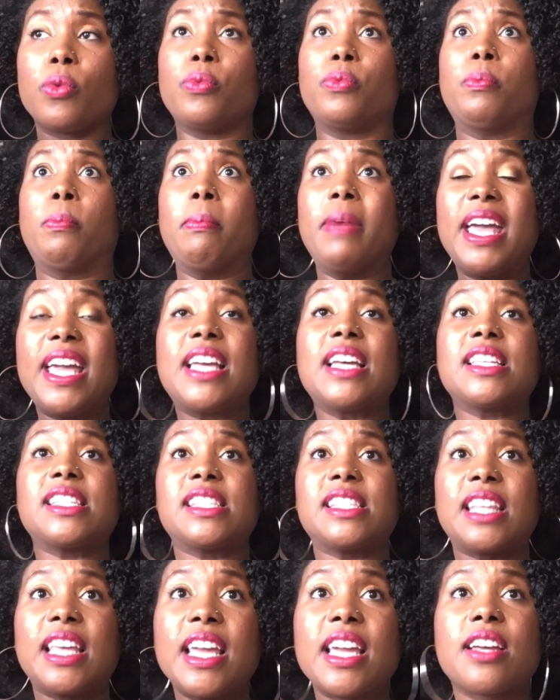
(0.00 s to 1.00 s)
make us
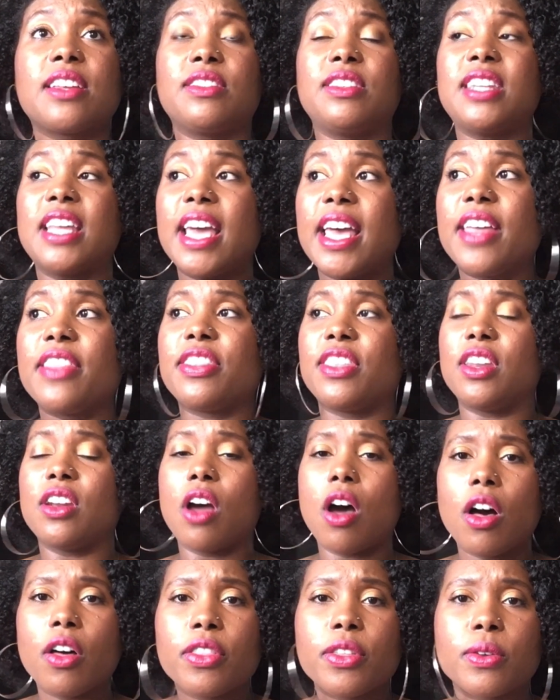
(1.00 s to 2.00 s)
think death and
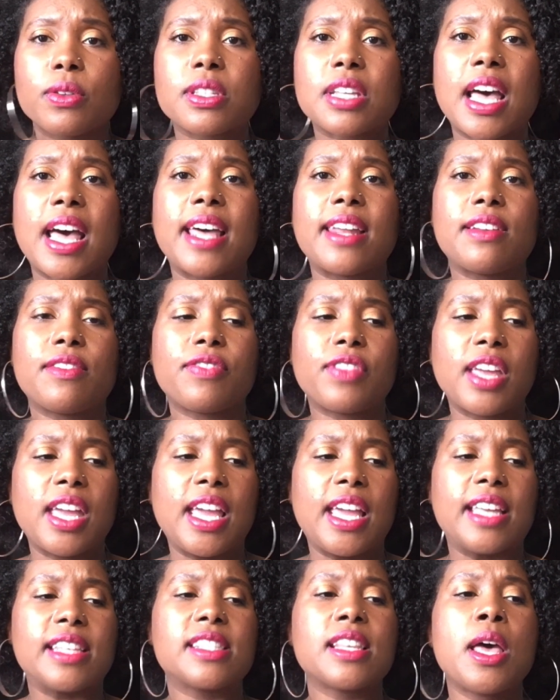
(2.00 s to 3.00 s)
all those kind of
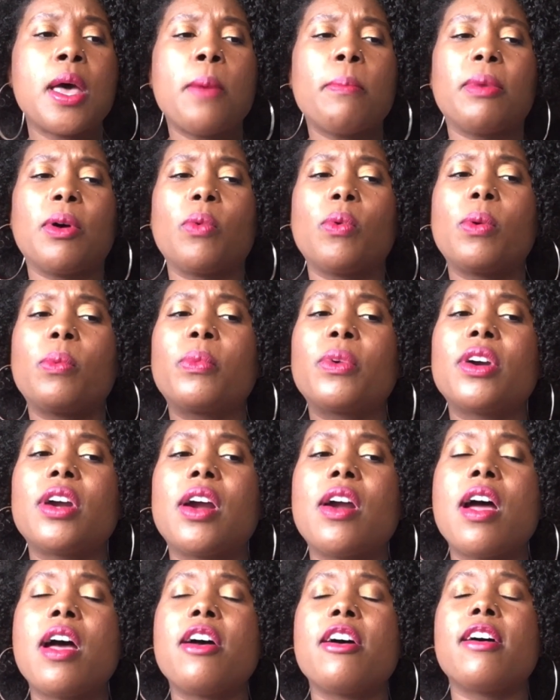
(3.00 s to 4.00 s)
things. But when
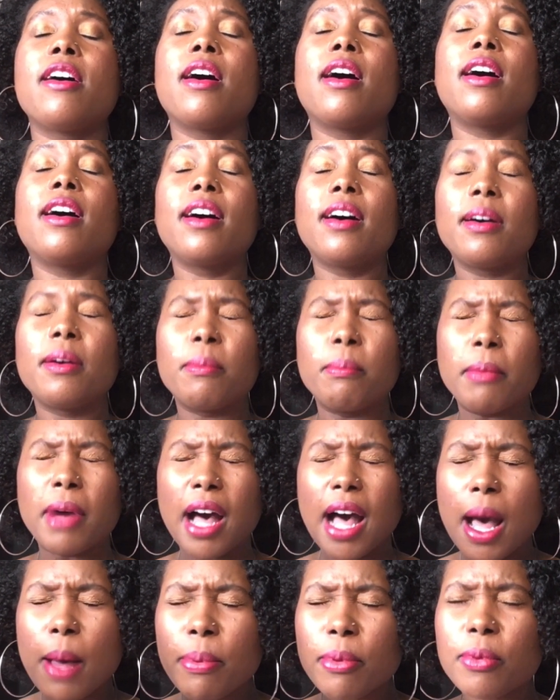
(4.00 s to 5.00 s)
we're
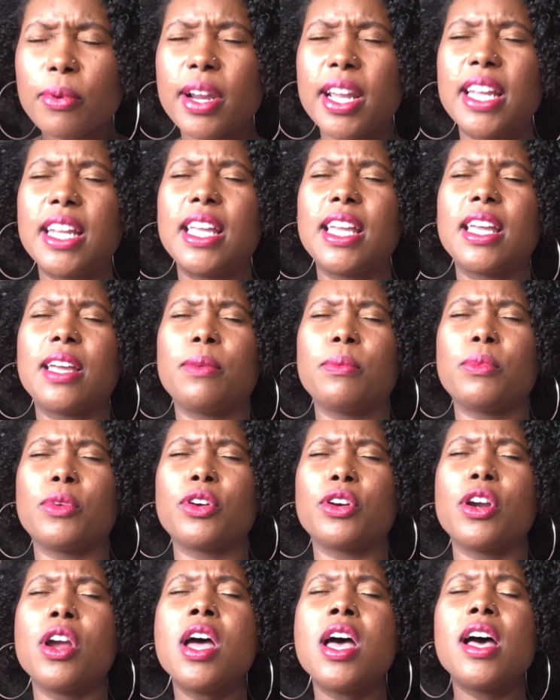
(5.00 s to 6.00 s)
operating and
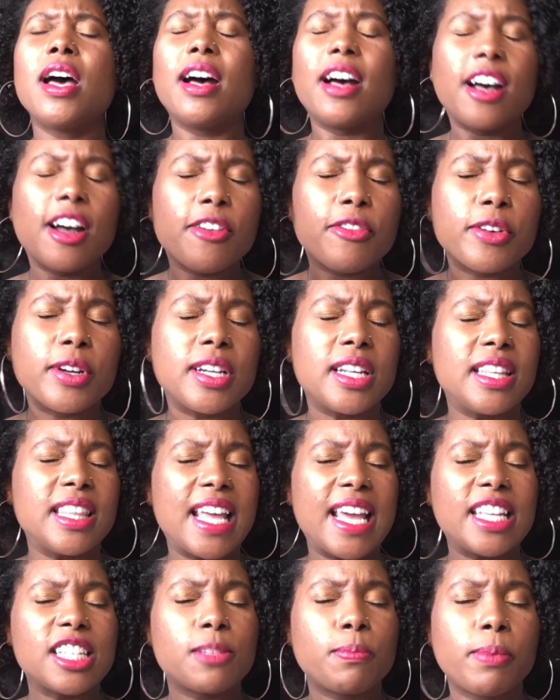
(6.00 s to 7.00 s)
we're hovering in
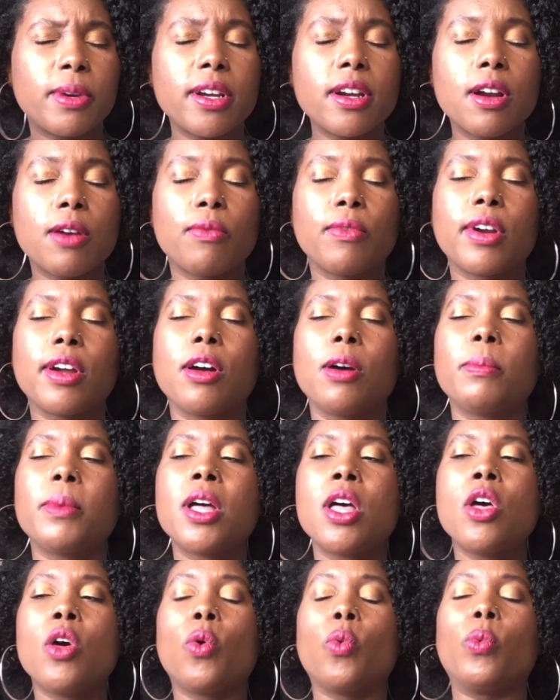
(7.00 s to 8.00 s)
that spirit realm,
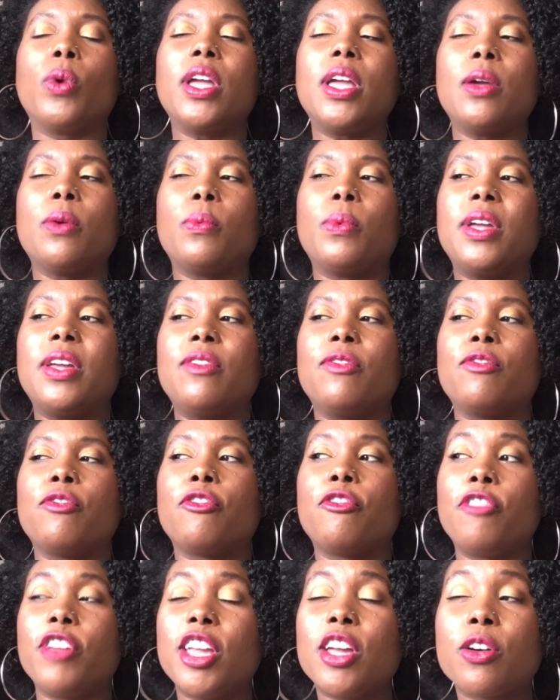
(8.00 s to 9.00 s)
we
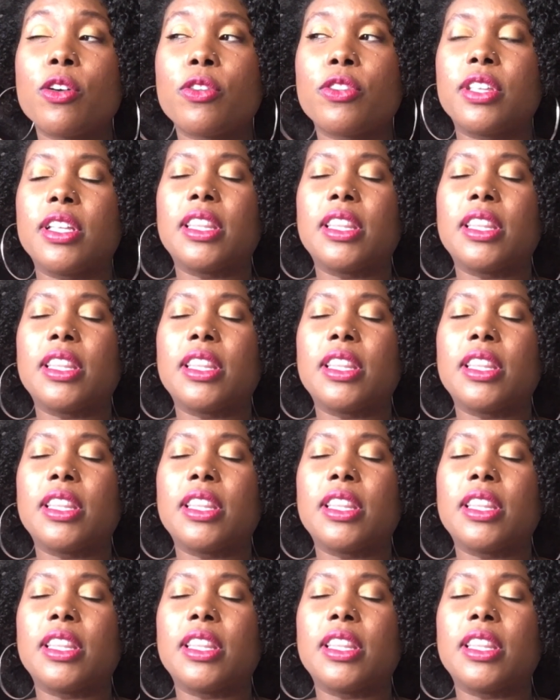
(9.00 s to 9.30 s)
feel the